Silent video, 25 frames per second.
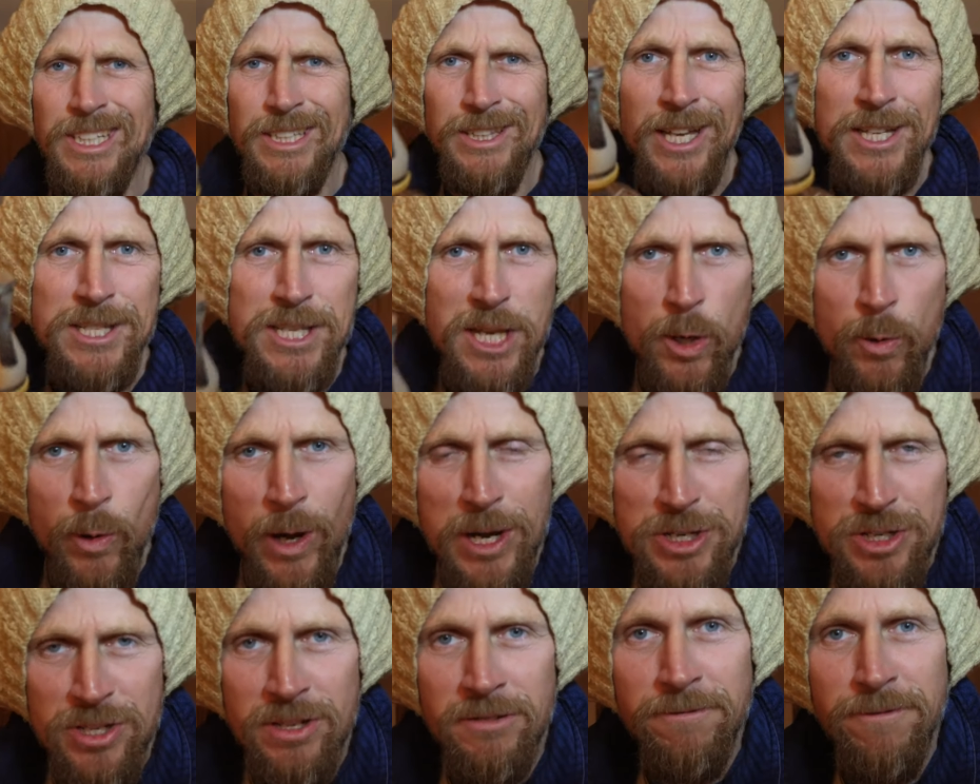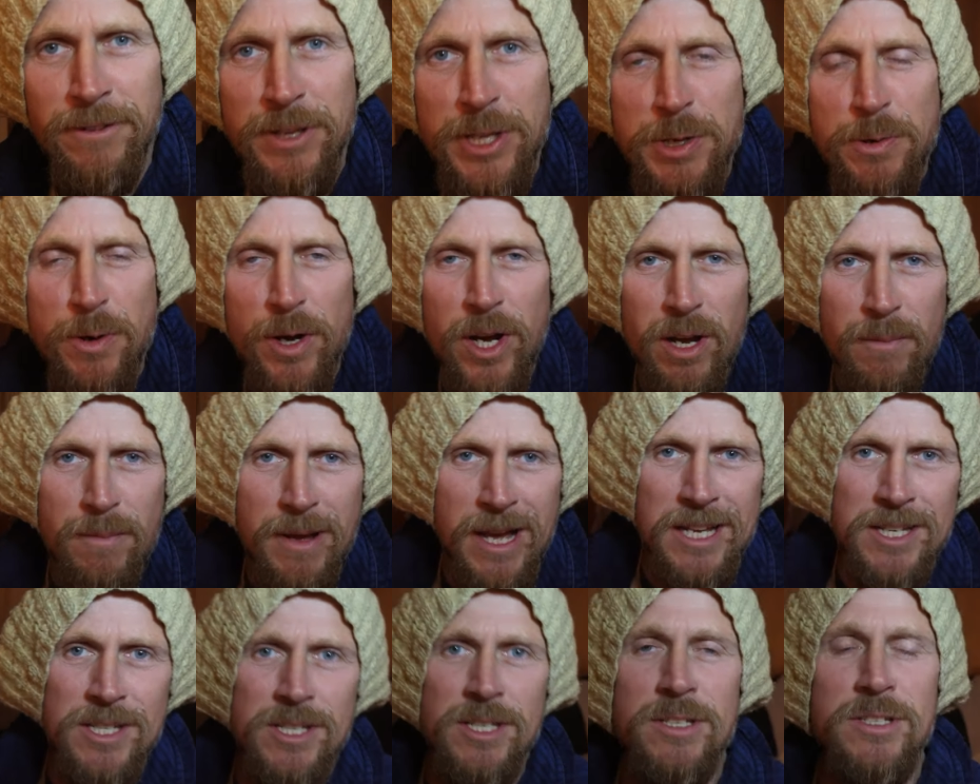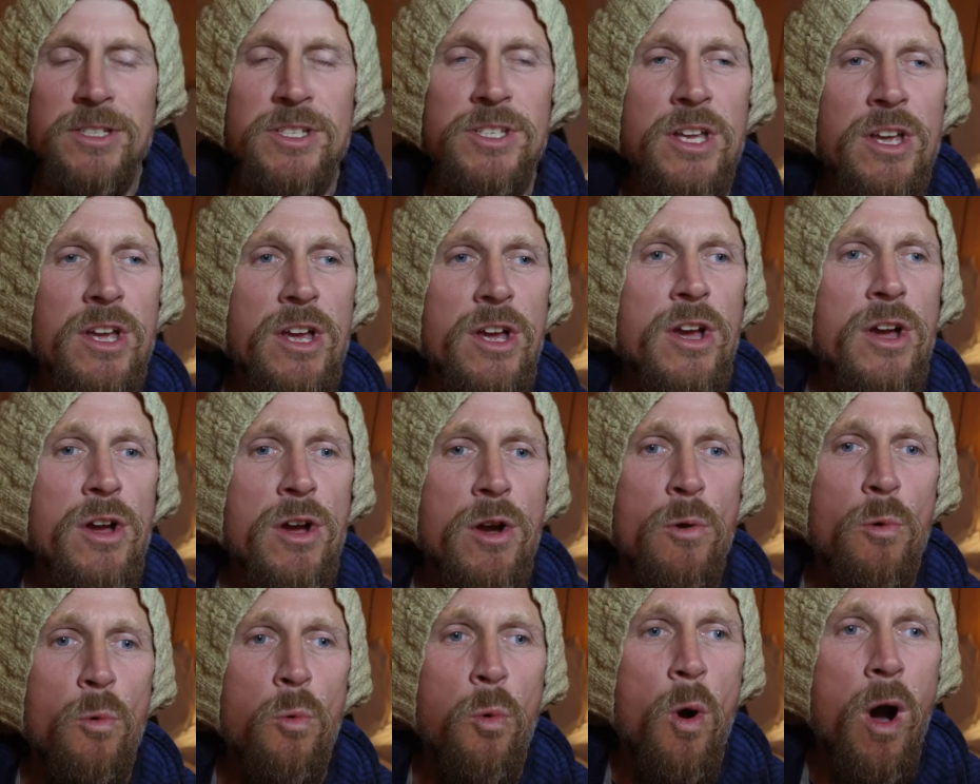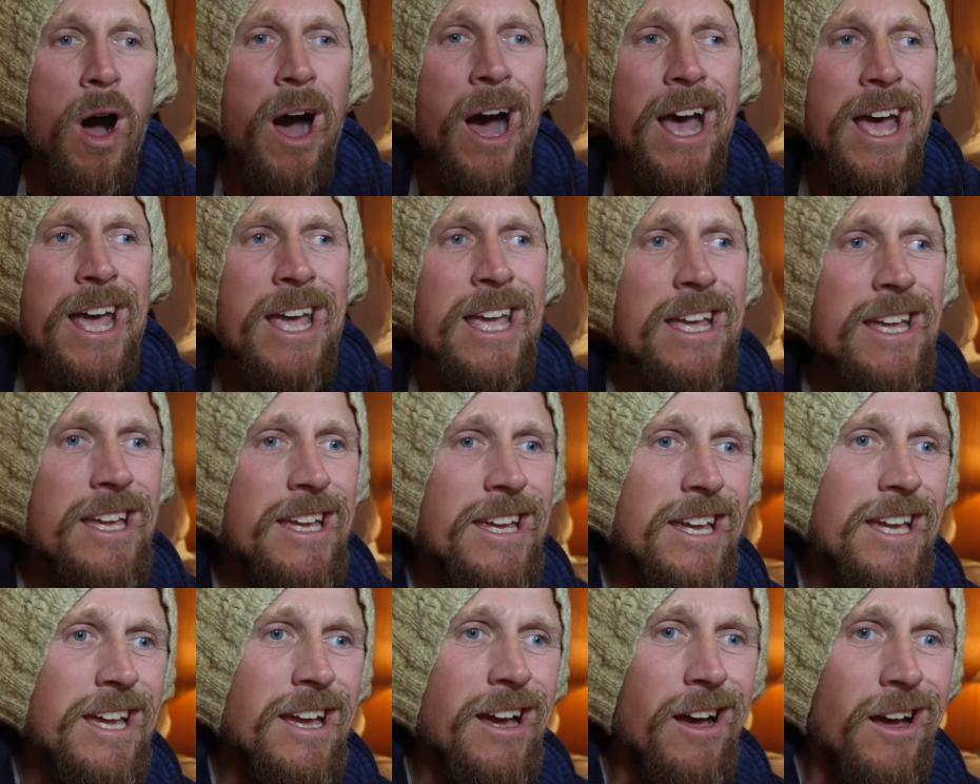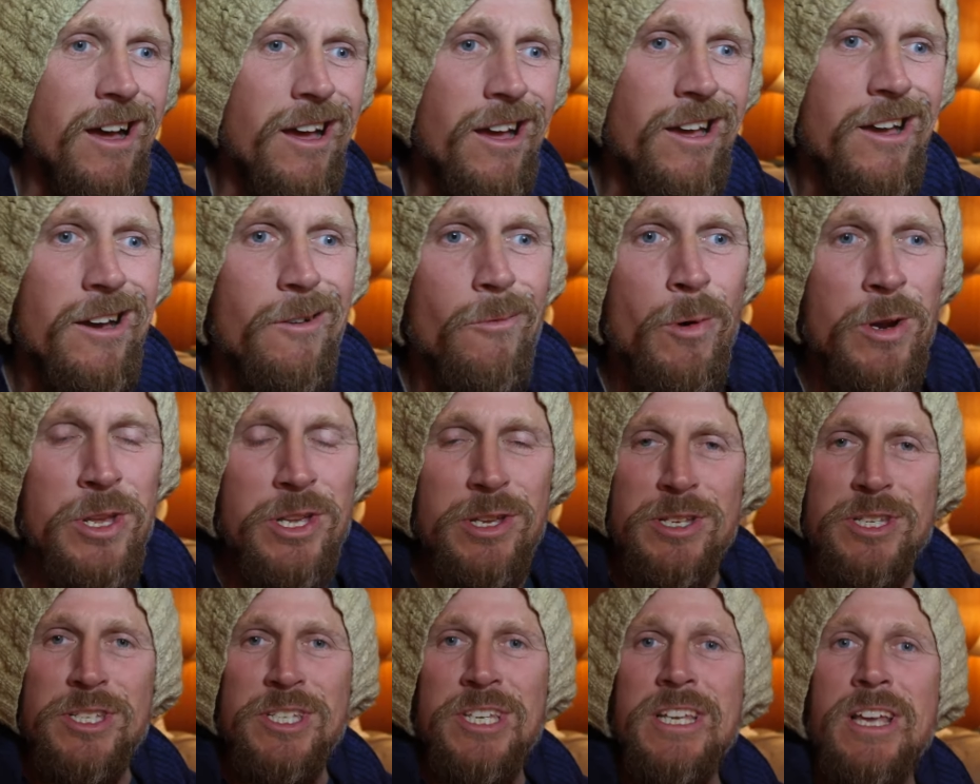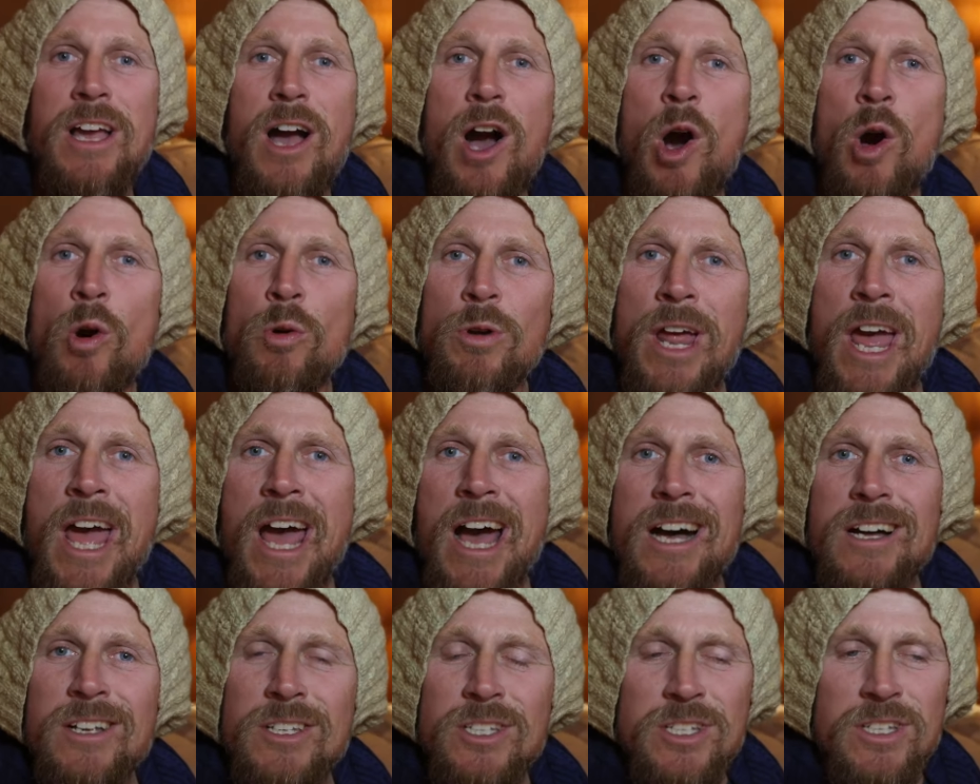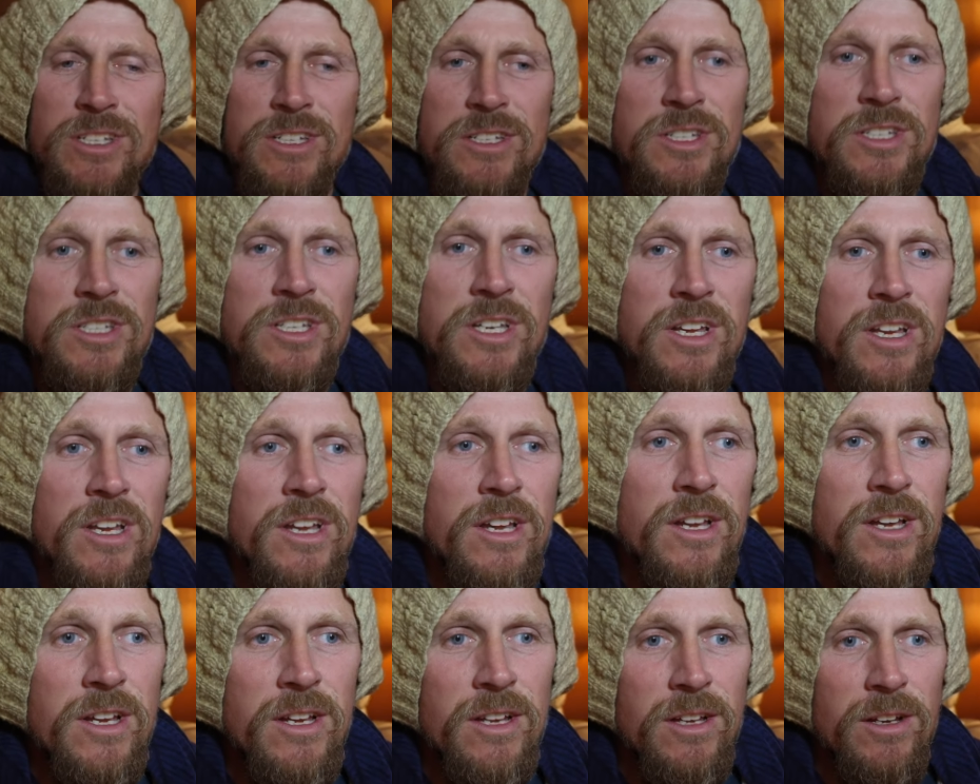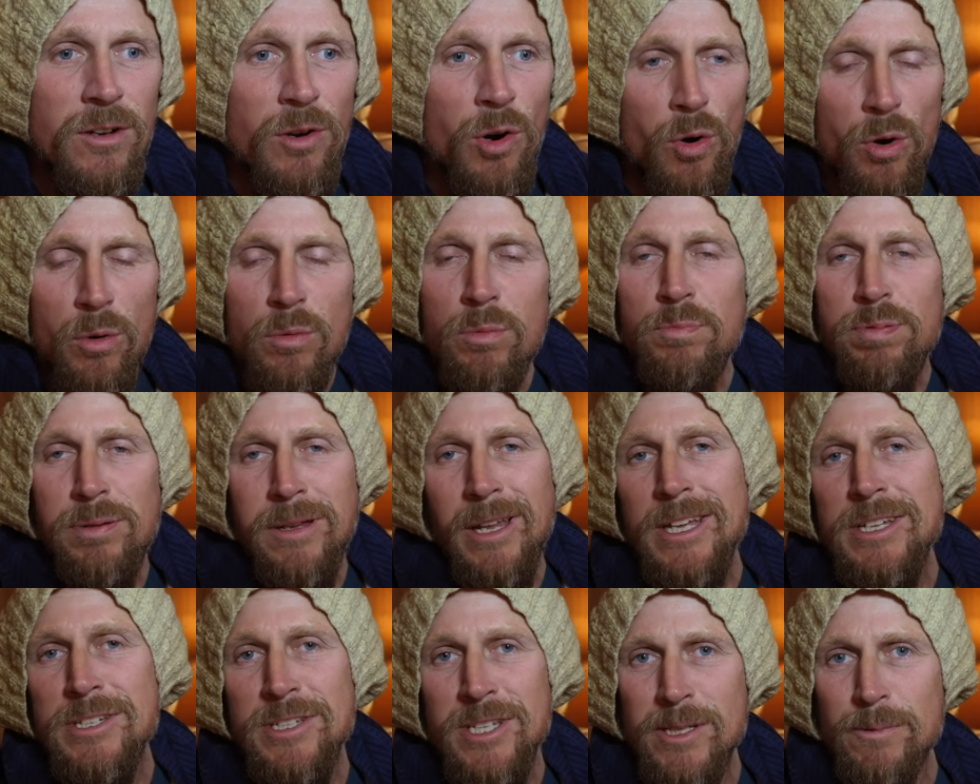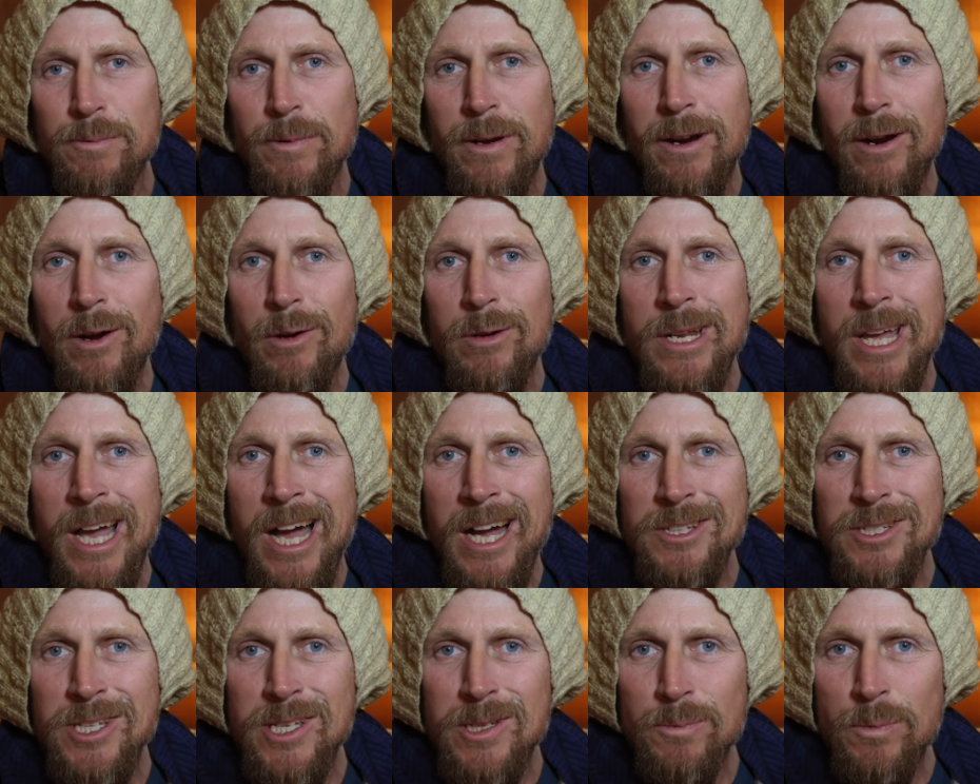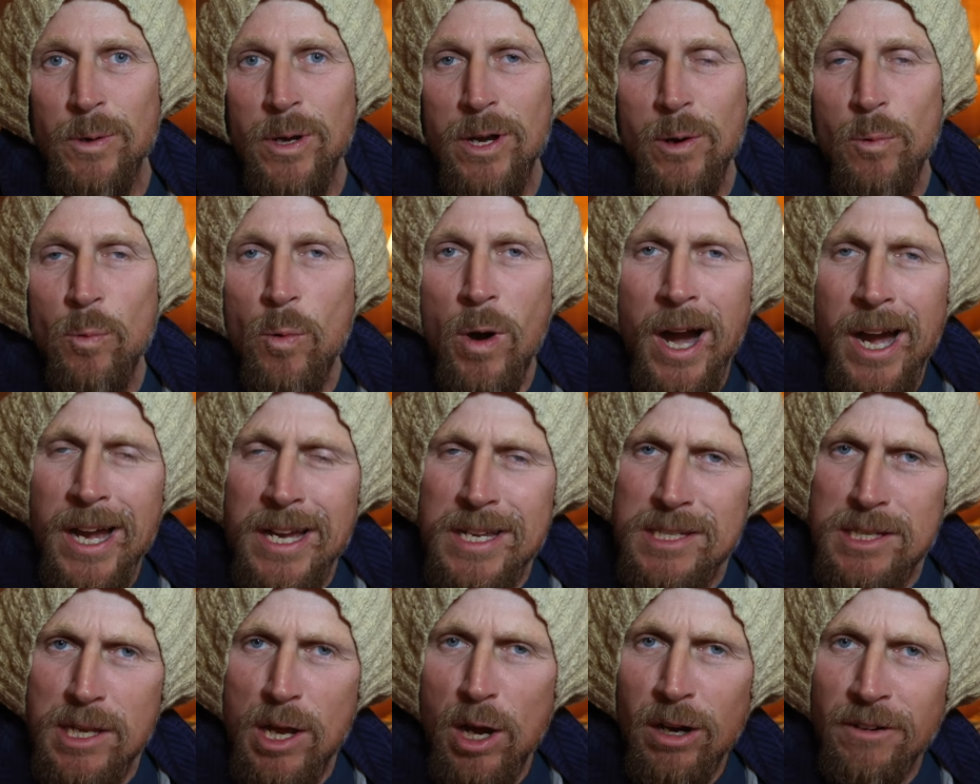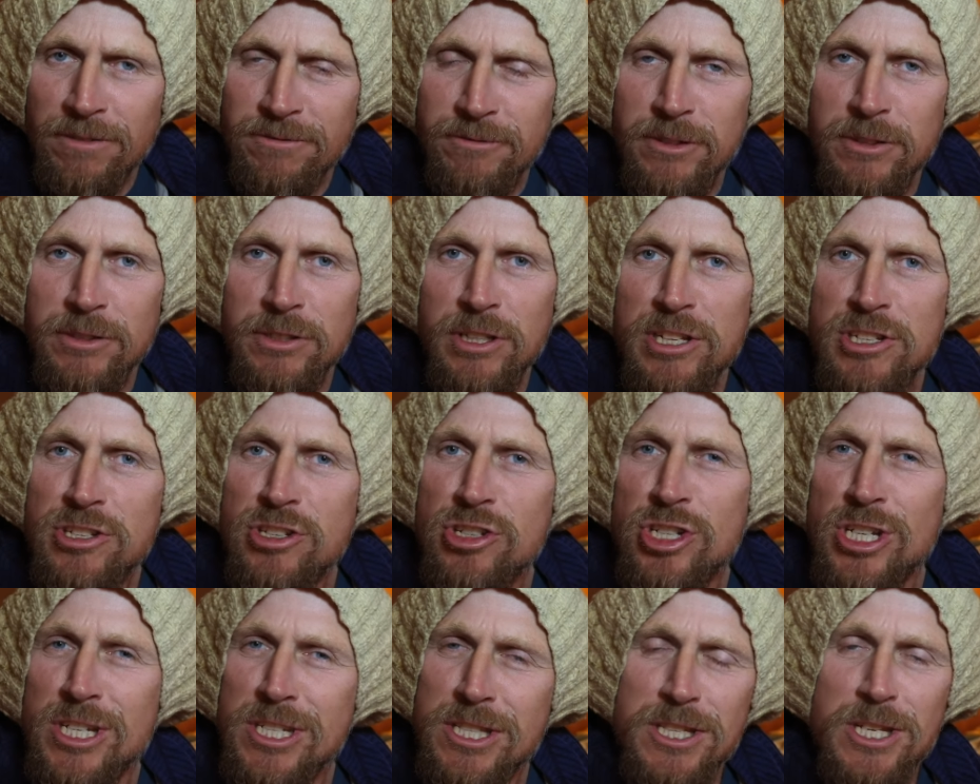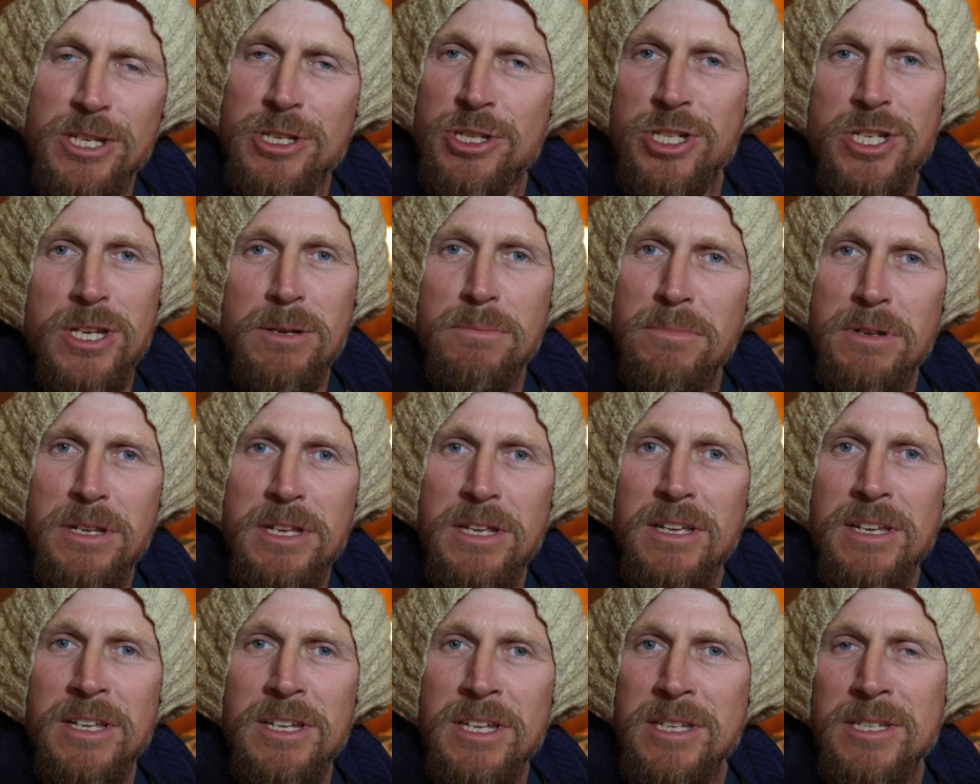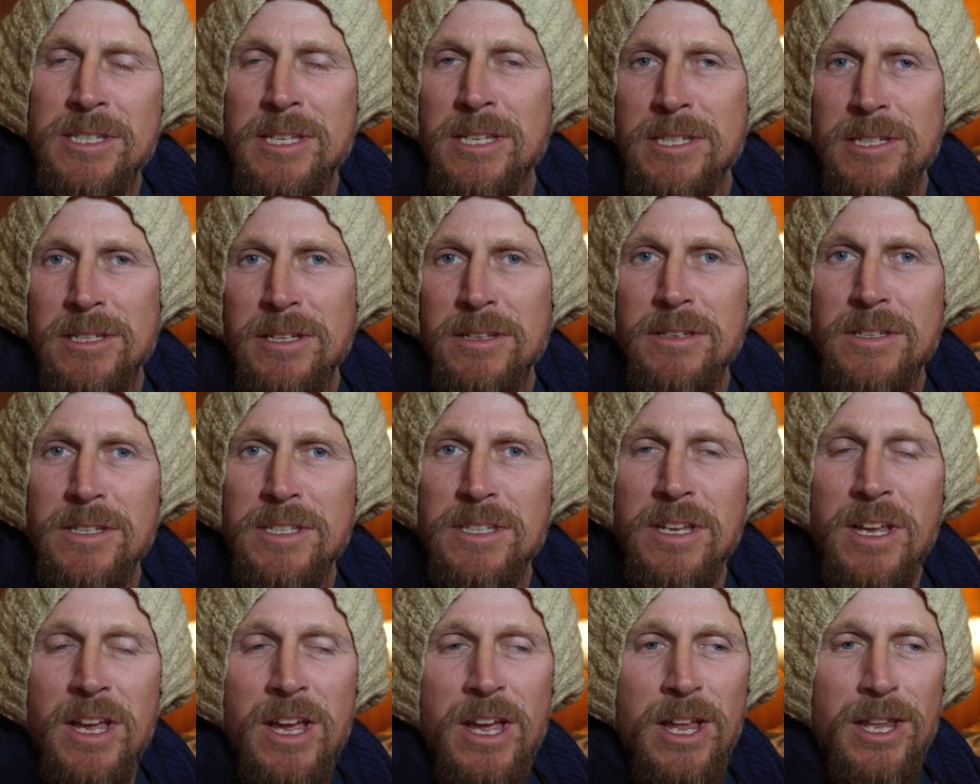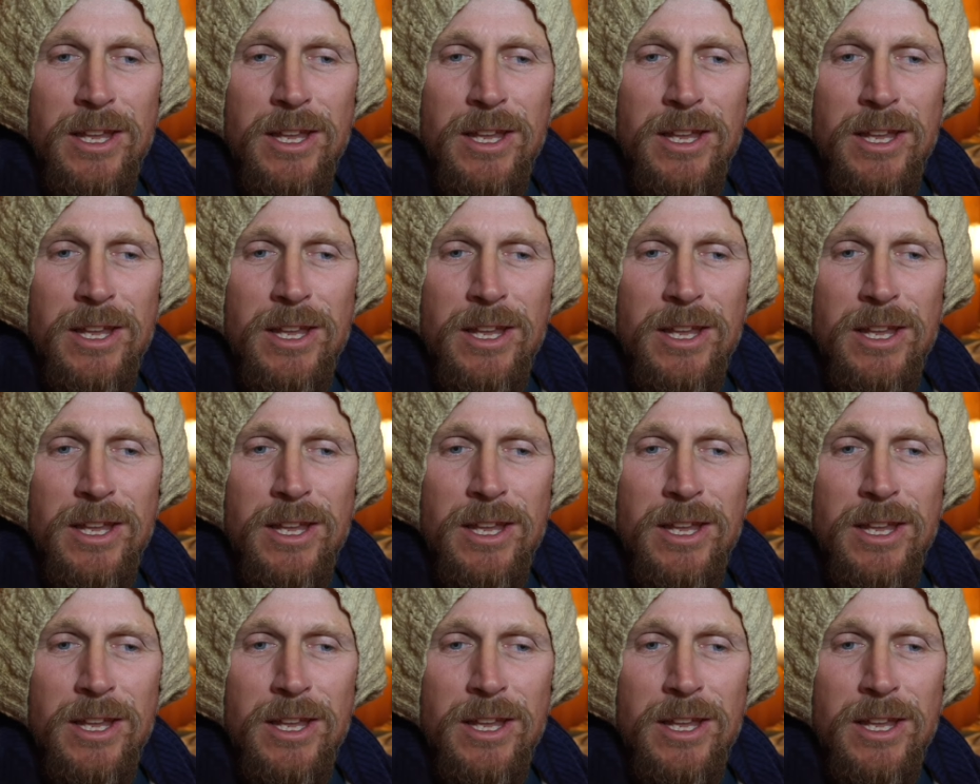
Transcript: There's a question for you urbexers. Why, when you see old houses or places where old houses were, why is often just the chimney in existence?